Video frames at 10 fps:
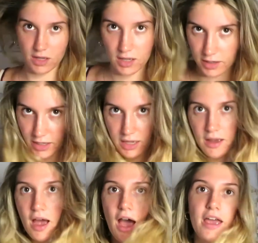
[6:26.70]
look
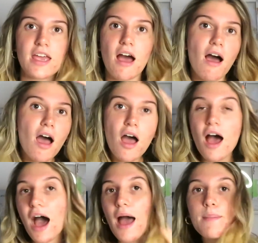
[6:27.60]
I
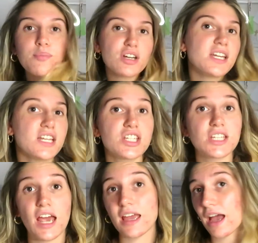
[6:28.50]
I'm pretty
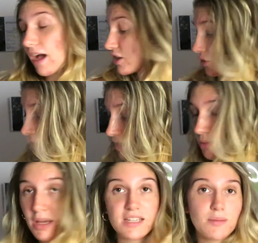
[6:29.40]
today. I tried to
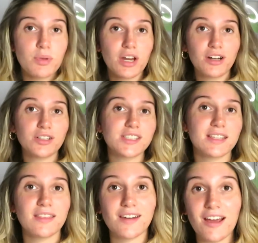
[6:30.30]
make some curls
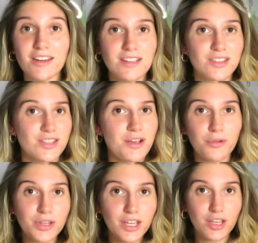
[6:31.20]
in the night. It's the
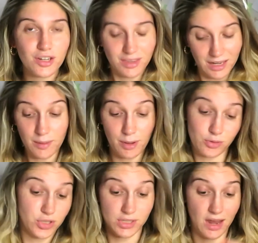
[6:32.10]
only good thing
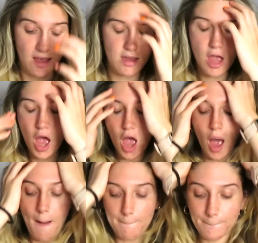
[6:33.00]
about today.
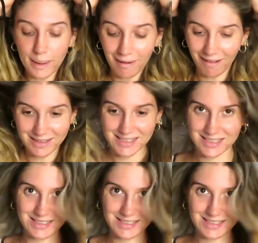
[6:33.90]
But